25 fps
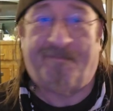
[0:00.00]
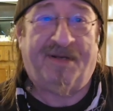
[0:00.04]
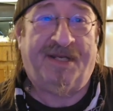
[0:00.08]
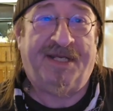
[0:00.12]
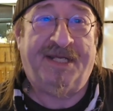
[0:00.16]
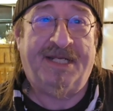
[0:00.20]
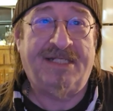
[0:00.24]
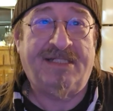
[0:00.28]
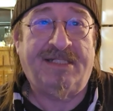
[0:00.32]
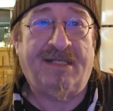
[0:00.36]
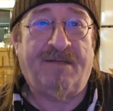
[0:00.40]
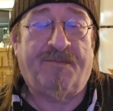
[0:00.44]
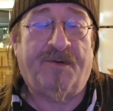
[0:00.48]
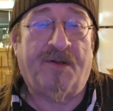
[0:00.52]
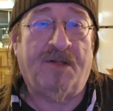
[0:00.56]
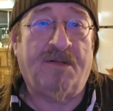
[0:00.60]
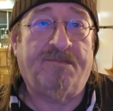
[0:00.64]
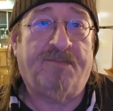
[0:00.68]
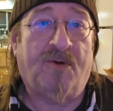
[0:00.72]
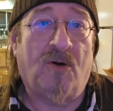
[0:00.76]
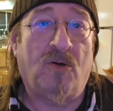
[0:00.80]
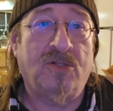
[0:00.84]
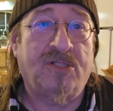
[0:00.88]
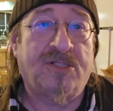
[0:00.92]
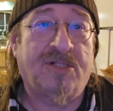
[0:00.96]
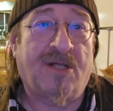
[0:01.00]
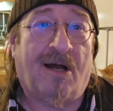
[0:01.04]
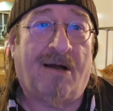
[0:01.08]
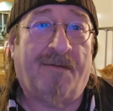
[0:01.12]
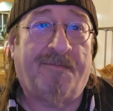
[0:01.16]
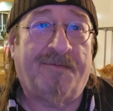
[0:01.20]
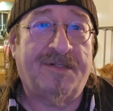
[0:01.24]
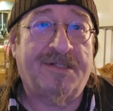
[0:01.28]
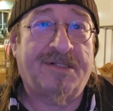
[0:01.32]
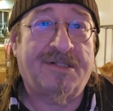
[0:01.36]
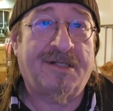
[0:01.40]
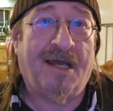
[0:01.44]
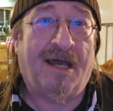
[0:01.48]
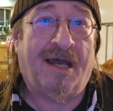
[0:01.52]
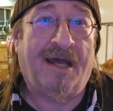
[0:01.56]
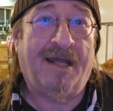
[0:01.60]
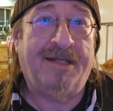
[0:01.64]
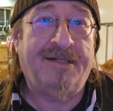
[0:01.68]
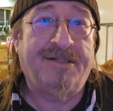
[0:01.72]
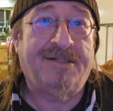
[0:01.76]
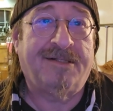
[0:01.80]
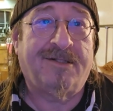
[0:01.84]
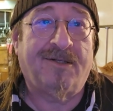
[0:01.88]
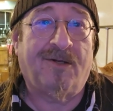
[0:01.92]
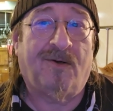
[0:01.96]
been easy for the post office
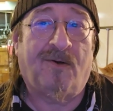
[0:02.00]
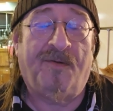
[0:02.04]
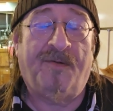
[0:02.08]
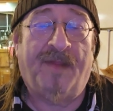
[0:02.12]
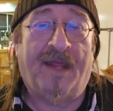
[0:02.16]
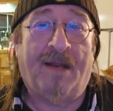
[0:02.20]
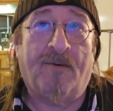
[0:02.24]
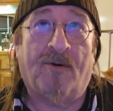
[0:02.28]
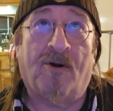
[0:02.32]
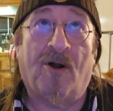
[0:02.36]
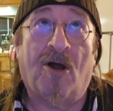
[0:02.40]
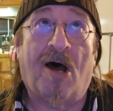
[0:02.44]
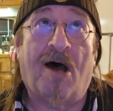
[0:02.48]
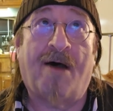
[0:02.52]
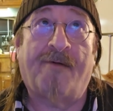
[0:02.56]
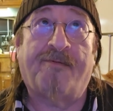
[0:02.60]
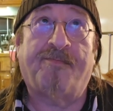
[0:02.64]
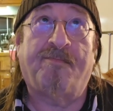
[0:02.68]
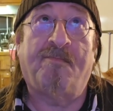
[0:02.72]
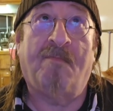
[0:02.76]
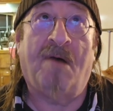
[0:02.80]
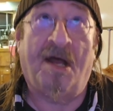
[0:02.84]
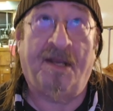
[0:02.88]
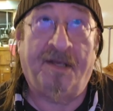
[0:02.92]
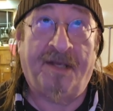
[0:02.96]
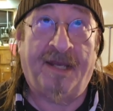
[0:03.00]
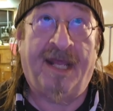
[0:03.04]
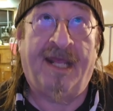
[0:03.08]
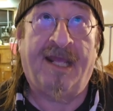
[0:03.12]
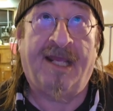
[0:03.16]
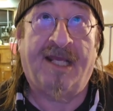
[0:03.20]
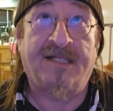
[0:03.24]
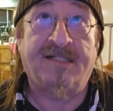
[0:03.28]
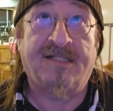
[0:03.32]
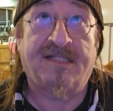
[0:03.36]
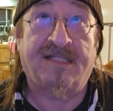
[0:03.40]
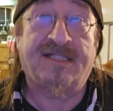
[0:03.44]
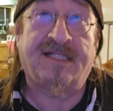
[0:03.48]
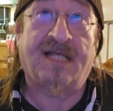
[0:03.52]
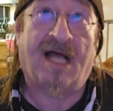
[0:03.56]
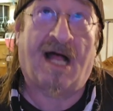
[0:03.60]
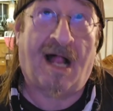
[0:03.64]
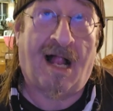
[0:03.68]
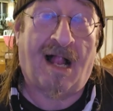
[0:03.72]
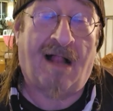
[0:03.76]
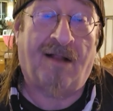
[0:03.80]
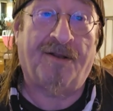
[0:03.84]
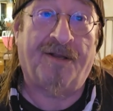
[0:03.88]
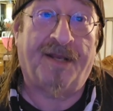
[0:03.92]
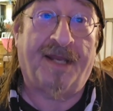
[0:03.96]
guys. So, and they were off Monday because it's a
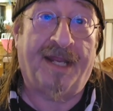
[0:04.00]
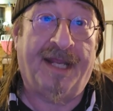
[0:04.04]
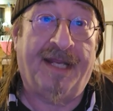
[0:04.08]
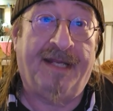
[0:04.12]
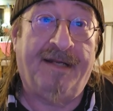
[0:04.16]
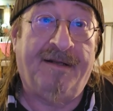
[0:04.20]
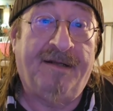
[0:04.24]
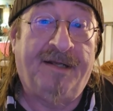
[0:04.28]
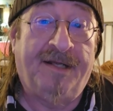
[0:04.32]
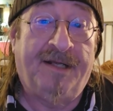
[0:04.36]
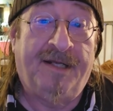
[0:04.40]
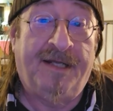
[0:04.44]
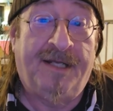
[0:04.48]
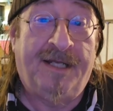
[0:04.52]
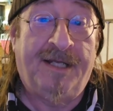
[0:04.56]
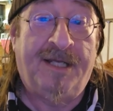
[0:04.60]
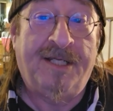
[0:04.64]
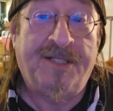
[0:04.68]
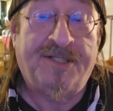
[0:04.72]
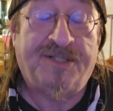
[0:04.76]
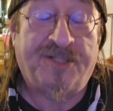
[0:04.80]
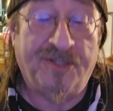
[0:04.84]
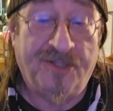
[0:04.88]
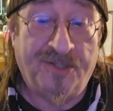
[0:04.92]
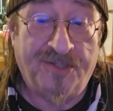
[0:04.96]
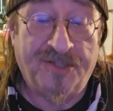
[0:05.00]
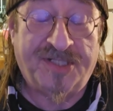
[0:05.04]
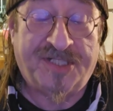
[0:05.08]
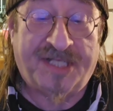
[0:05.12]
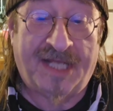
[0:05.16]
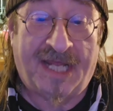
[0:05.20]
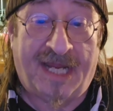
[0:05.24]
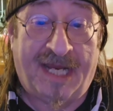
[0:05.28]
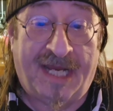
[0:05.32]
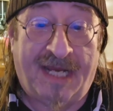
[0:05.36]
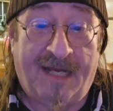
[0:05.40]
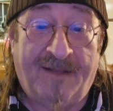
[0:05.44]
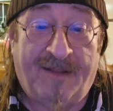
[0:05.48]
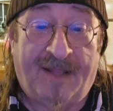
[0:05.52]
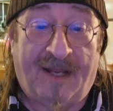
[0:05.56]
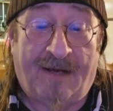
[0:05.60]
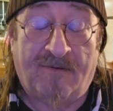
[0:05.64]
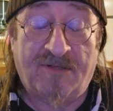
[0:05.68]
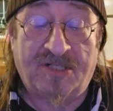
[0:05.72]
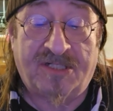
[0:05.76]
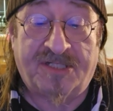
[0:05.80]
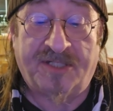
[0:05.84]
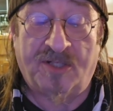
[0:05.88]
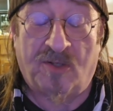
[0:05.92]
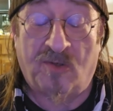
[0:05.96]
holiday. Tuesday, they
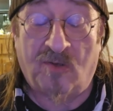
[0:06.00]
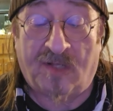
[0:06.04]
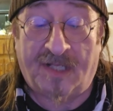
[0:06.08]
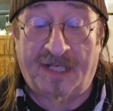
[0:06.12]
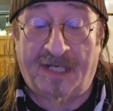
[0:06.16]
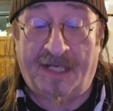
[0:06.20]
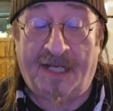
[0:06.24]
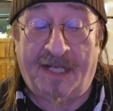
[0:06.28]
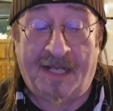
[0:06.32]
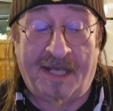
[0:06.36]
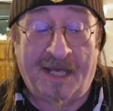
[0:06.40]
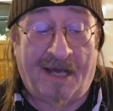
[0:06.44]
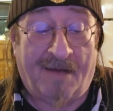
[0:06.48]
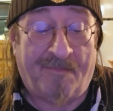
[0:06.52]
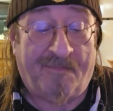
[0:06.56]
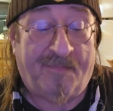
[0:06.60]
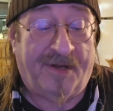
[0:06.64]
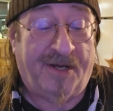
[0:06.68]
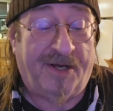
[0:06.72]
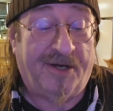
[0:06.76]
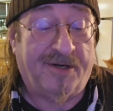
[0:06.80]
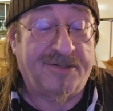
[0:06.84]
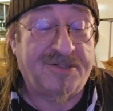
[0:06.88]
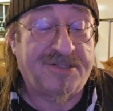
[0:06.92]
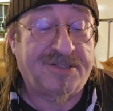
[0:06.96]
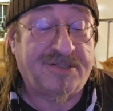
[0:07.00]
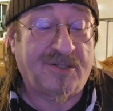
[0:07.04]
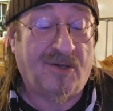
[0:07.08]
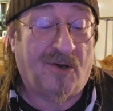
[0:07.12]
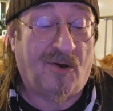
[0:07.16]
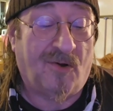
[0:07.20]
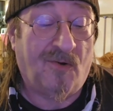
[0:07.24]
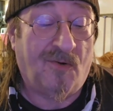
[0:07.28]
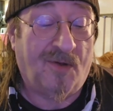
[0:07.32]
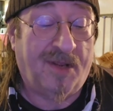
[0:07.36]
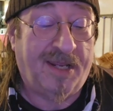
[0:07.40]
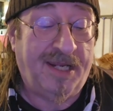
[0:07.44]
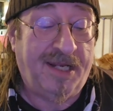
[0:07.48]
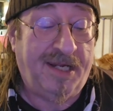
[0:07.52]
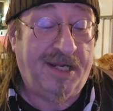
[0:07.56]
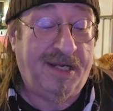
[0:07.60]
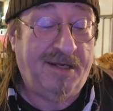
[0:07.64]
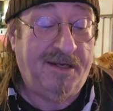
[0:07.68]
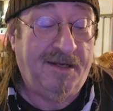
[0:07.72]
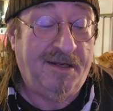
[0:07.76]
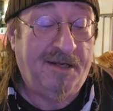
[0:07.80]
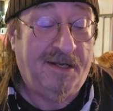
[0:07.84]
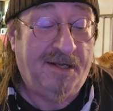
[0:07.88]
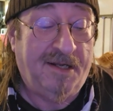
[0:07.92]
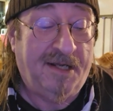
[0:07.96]
were still cleaning up here. So
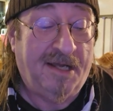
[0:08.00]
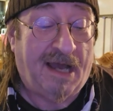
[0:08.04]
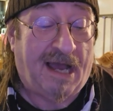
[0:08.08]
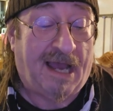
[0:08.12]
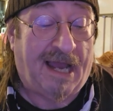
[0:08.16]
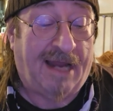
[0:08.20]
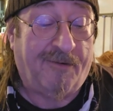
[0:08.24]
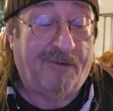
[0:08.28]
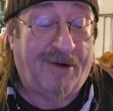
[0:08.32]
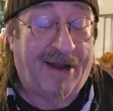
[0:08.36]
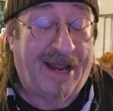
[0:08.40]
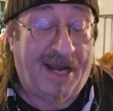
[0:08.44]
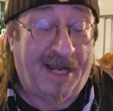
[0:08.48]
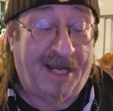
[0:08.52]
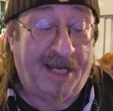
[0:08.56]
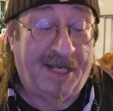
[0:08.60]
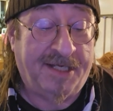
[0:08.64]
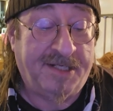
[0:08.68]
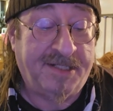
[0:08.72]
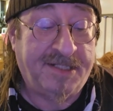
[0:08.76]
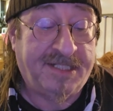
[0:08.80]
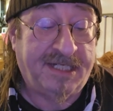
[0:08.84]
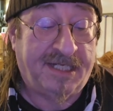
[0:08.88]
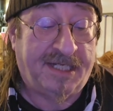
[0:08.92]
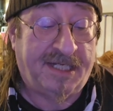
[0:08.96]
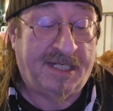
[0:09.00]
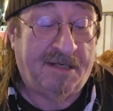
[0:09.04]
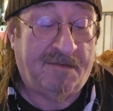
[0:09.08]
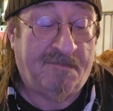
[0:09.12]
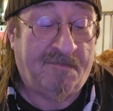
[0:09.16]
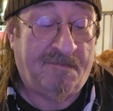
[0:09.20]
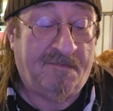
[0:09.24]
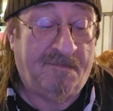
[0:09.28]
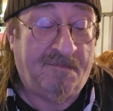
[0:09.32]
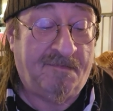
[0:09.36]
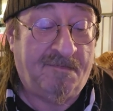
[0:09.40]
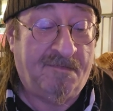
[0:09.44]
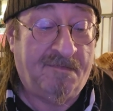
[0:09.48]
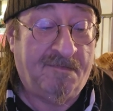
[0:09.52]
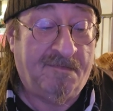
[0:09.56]
I ran into him.